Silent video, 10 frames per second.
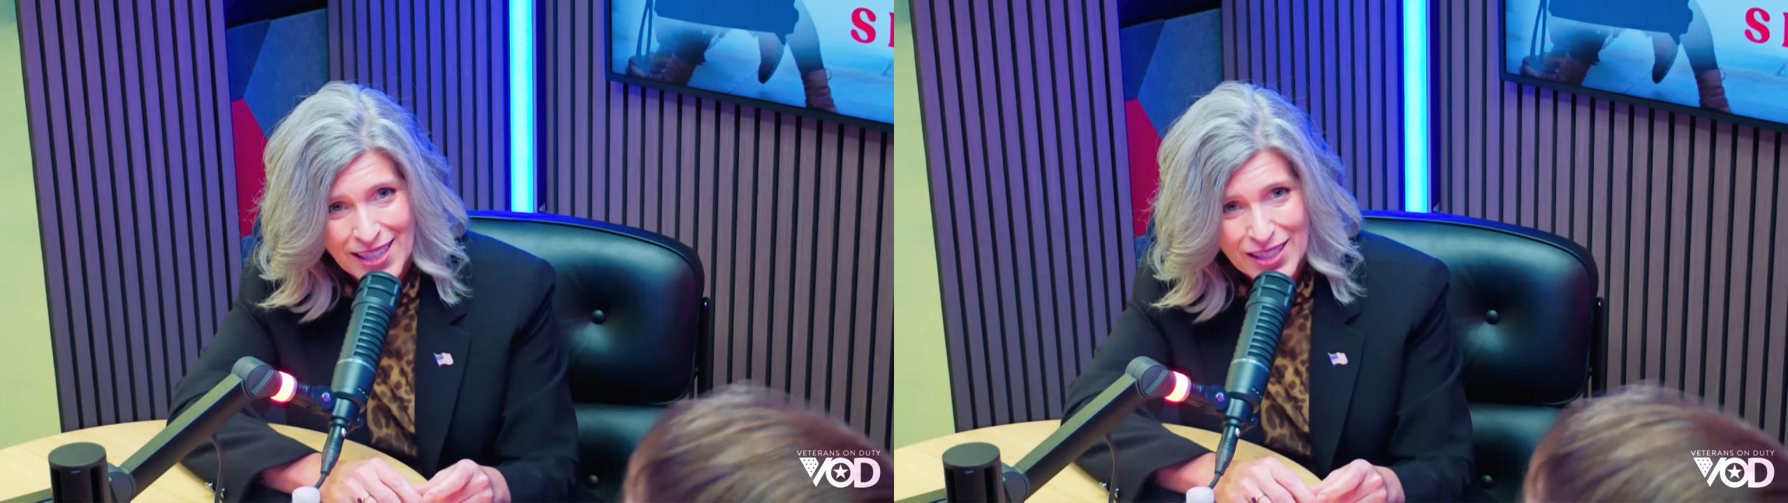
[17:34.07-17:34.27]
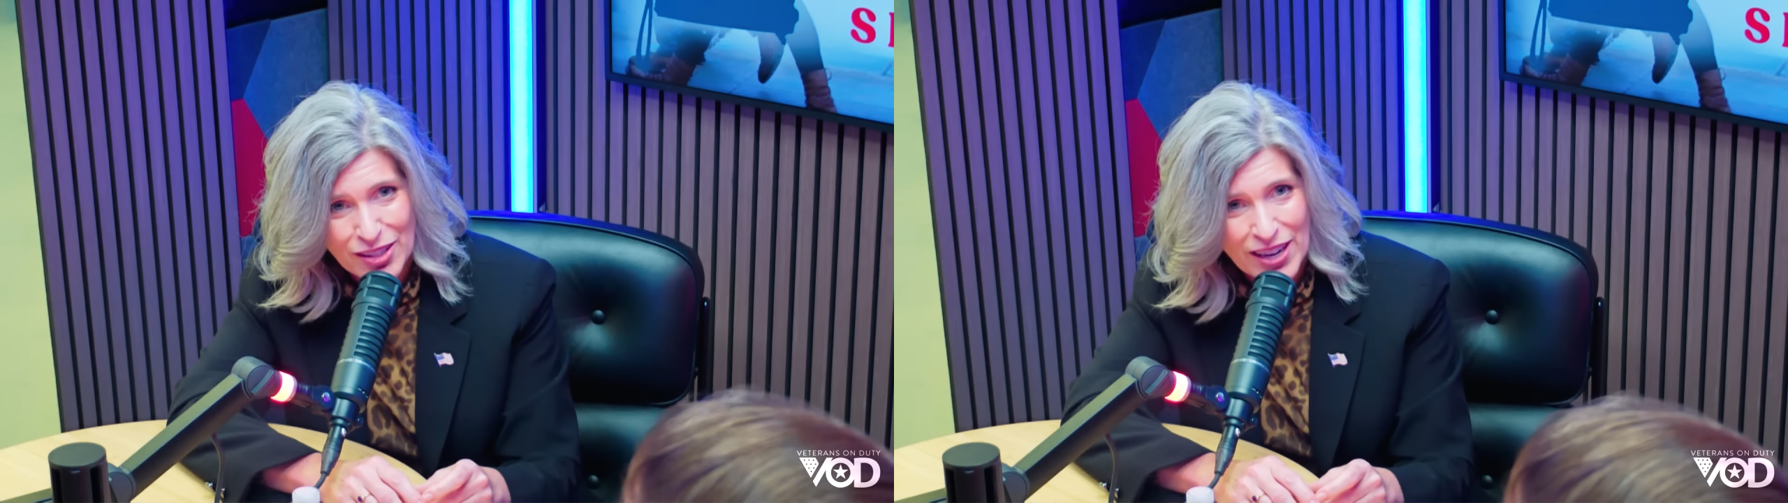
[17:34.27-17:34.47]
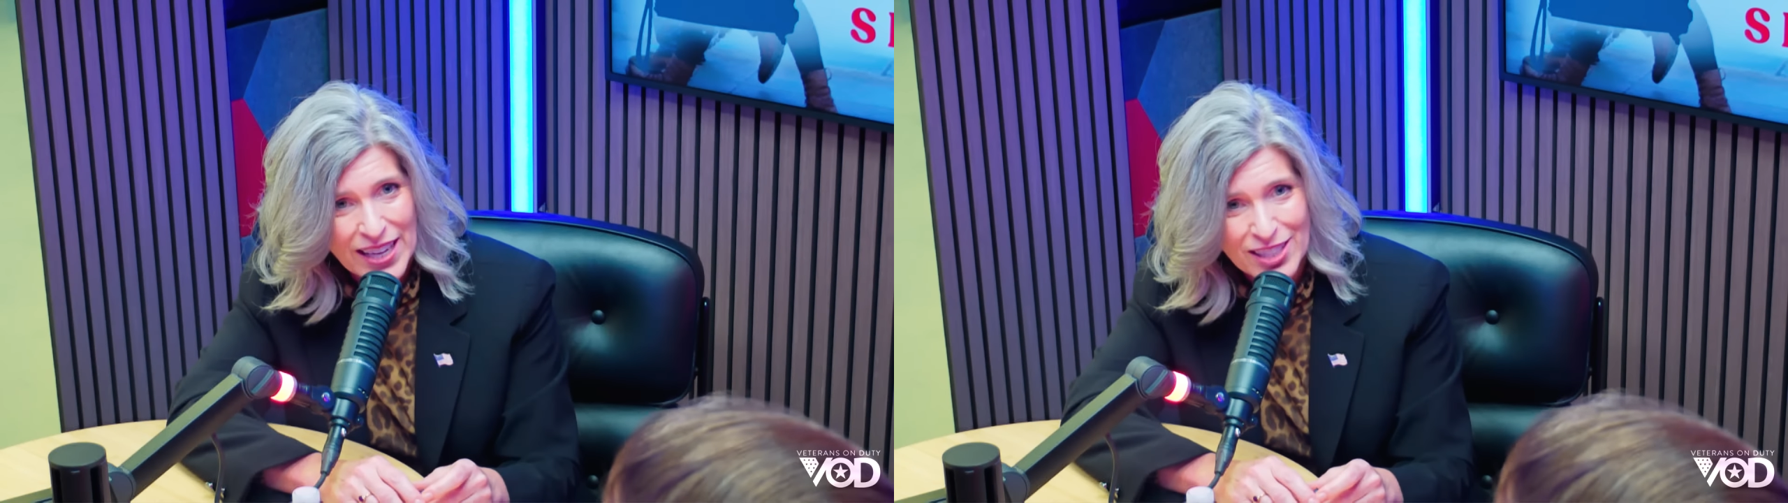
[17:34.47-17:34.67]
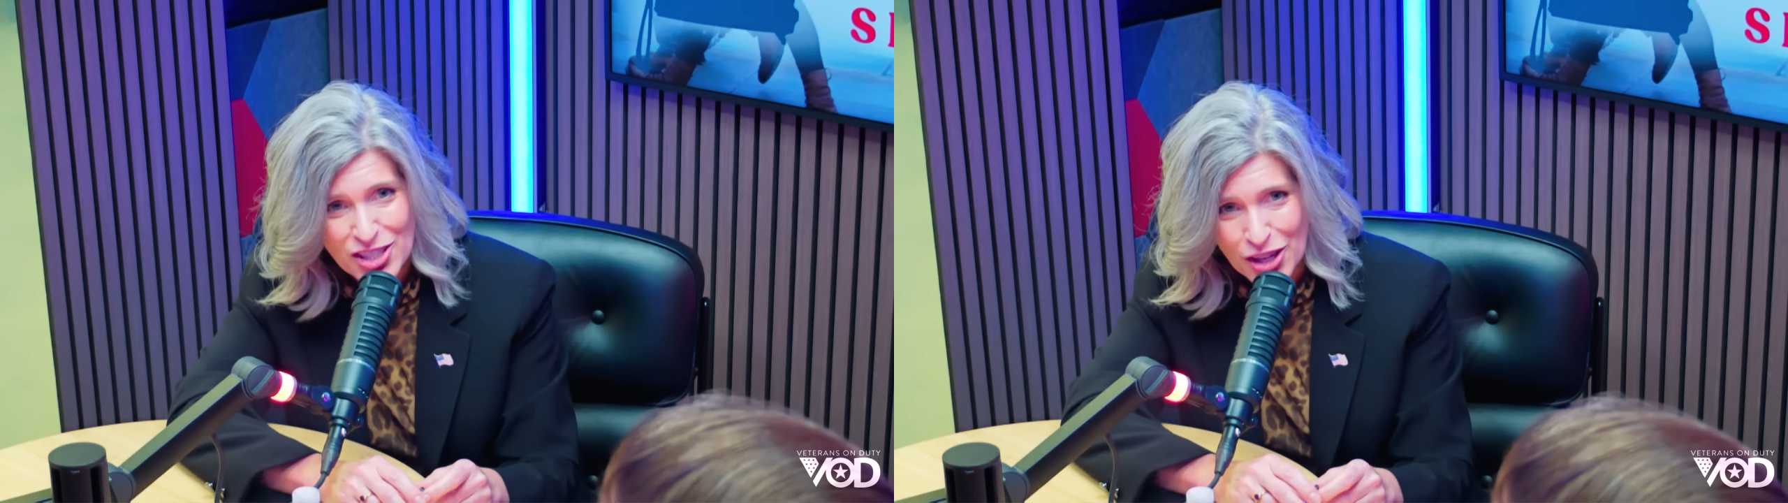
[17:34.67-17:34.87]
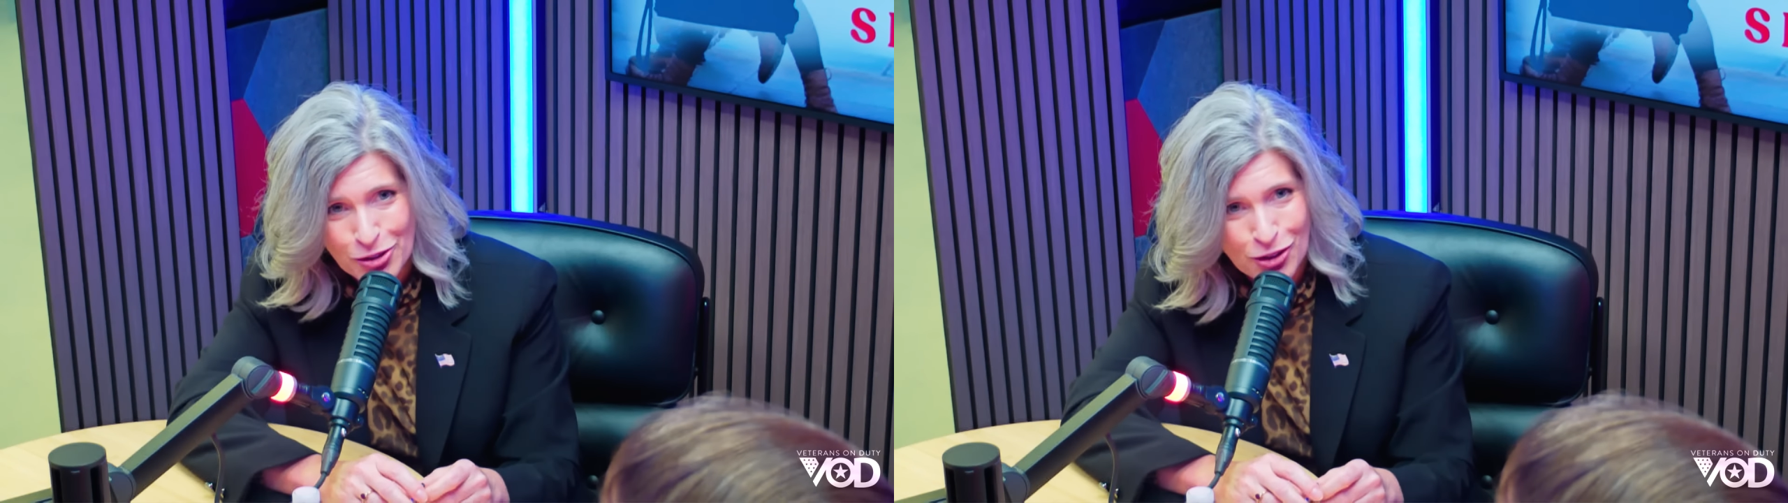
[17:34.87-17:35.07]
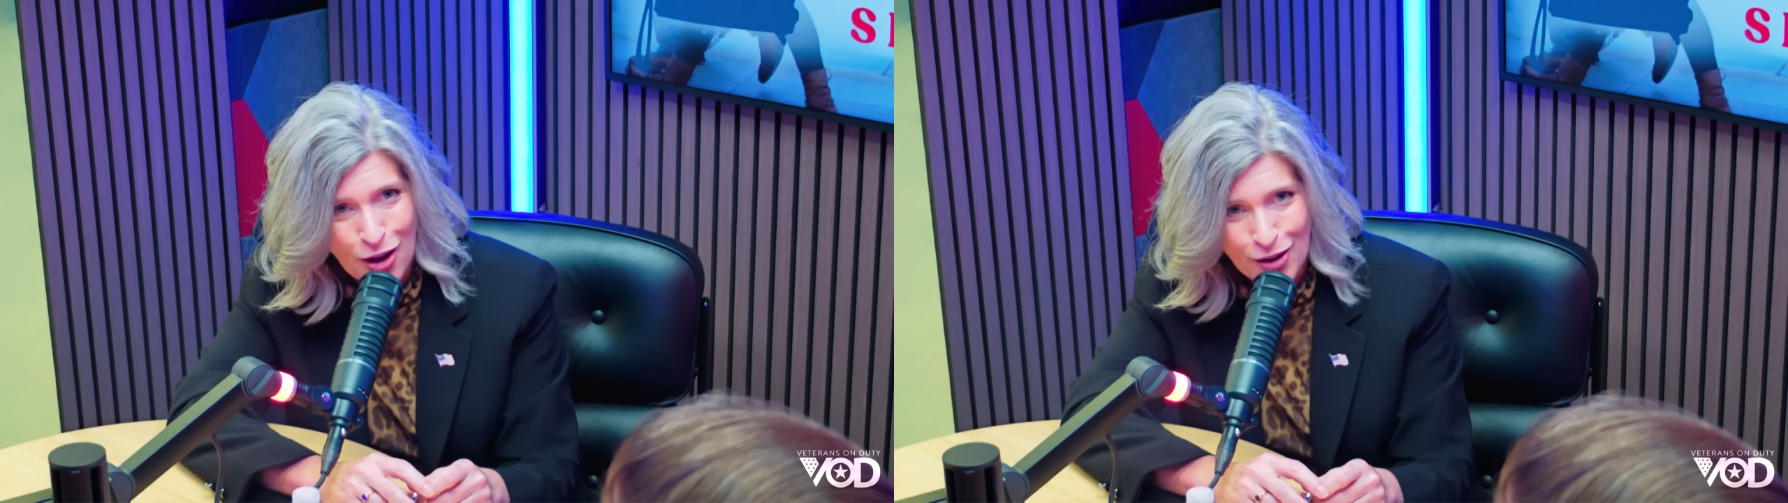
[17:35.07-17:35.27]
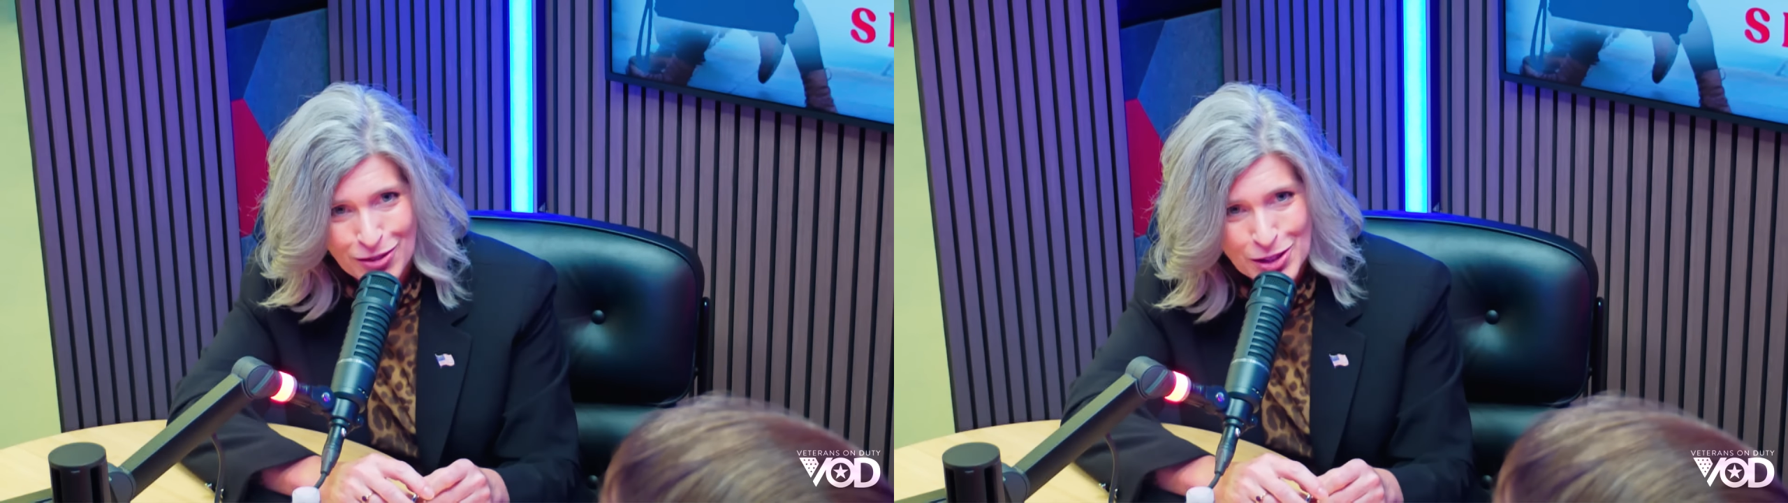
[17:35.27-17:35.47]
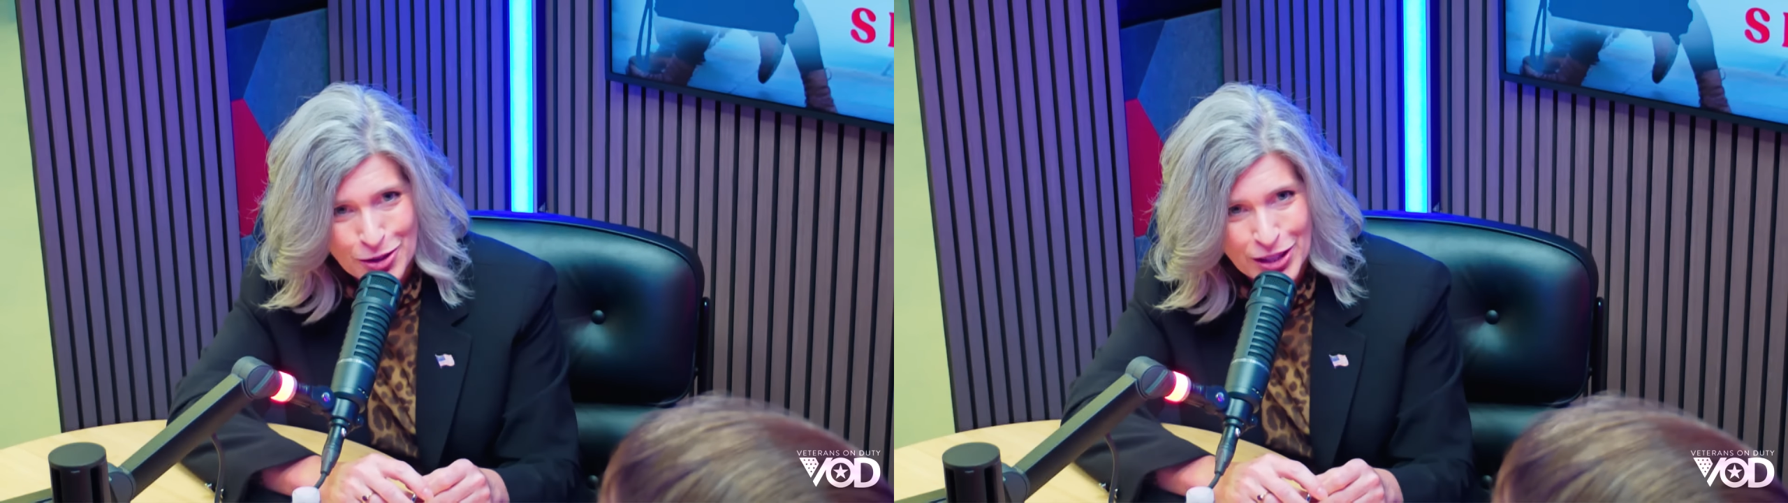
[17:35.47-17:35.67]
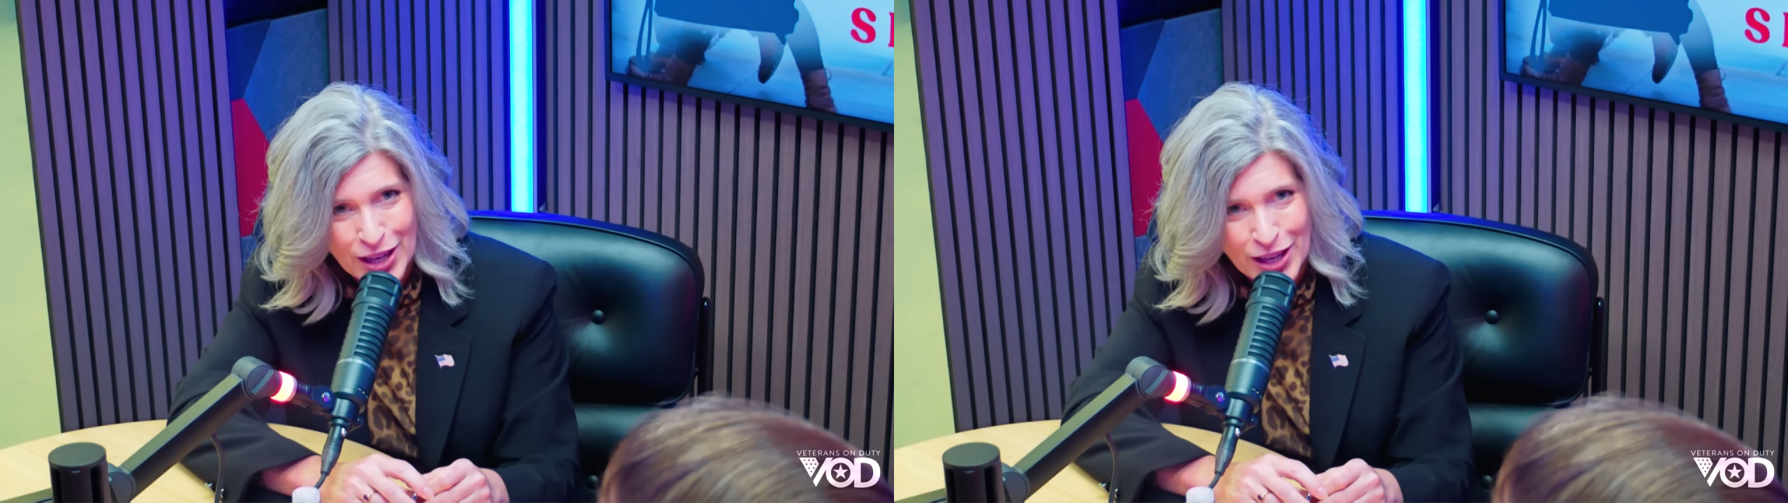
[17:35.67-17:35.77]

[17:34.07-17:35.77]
I had a general officer